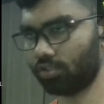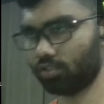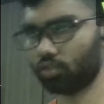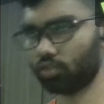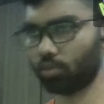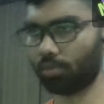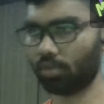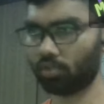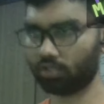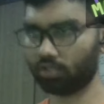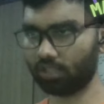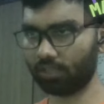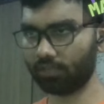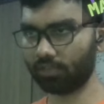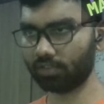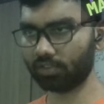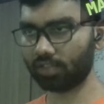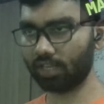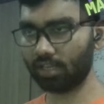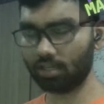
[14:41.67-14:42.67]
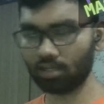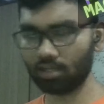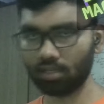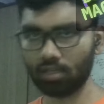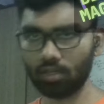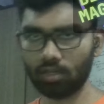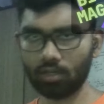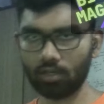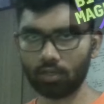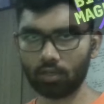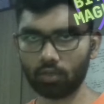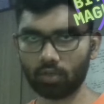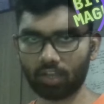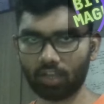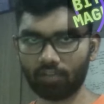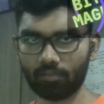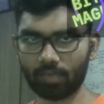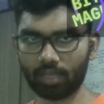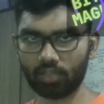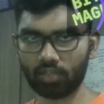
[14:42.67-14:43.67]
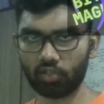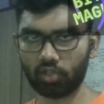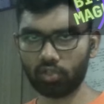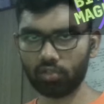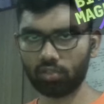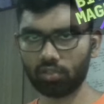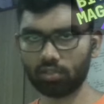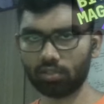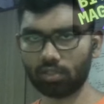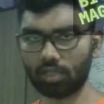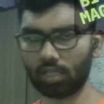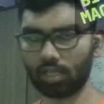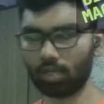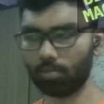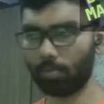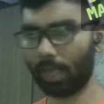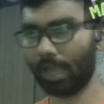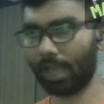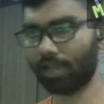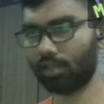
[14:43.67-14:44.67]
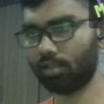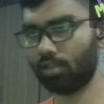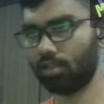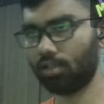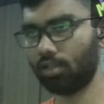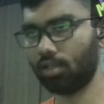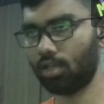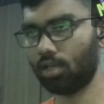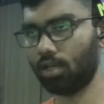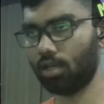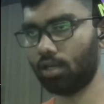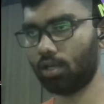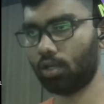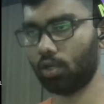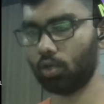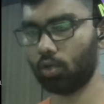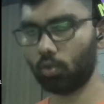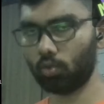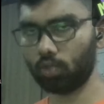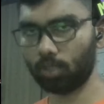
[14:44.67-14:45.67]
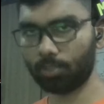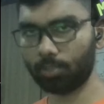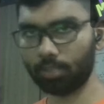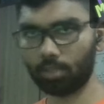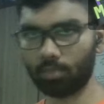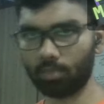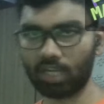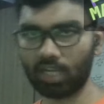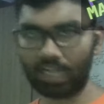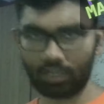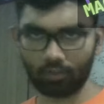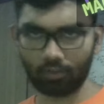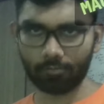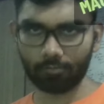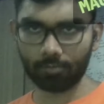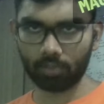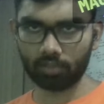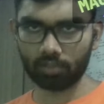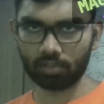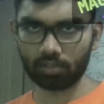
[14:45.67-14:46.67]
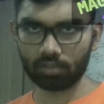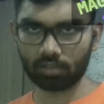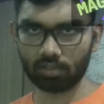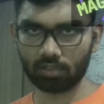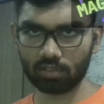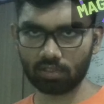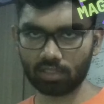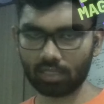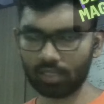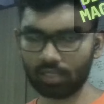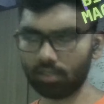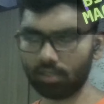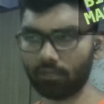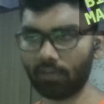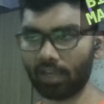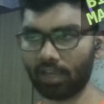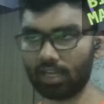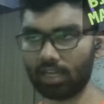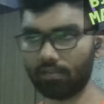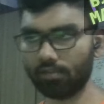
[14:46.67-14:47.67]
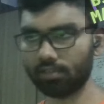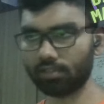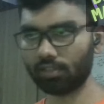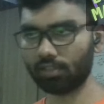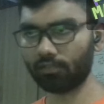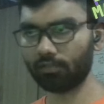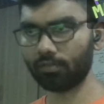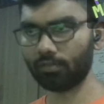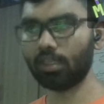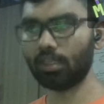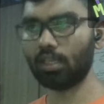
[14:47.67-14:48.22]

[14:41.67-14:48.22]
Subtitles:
Just to be on the safer side, to have my changes written back to the permanent level of persistence, that is the file level stuff.